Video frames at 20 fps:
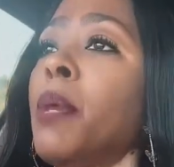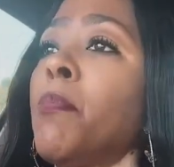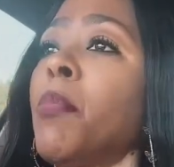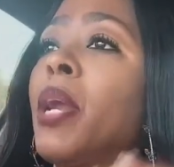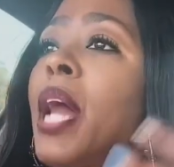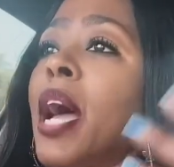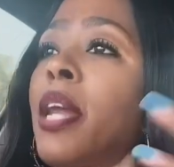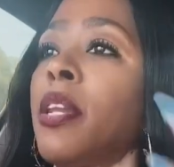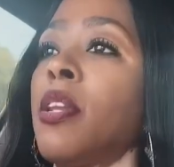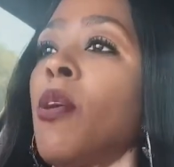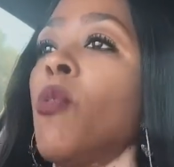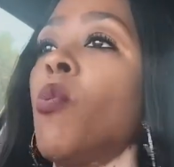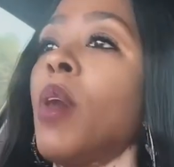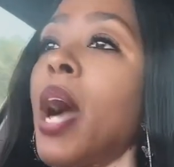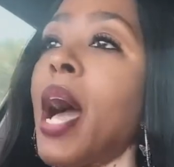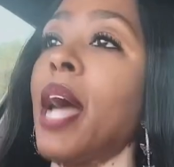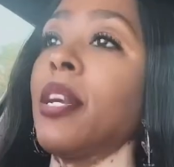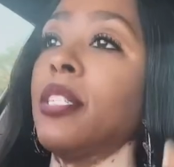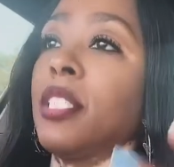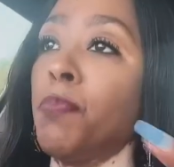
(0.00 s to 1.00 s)
But I know
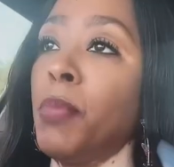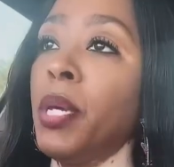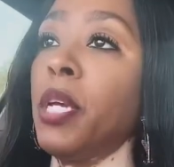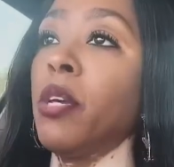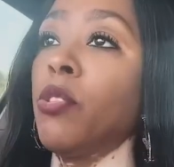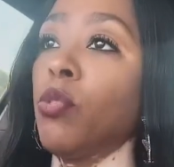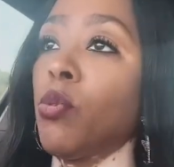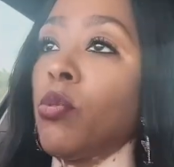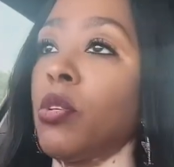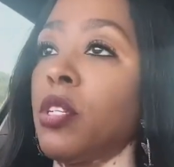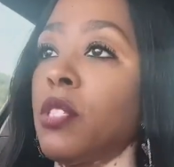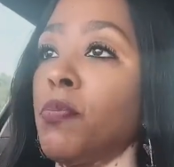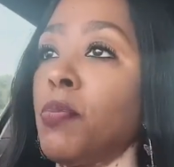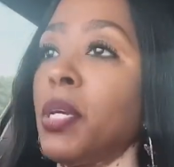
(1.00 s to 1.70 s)
God is speaking through this,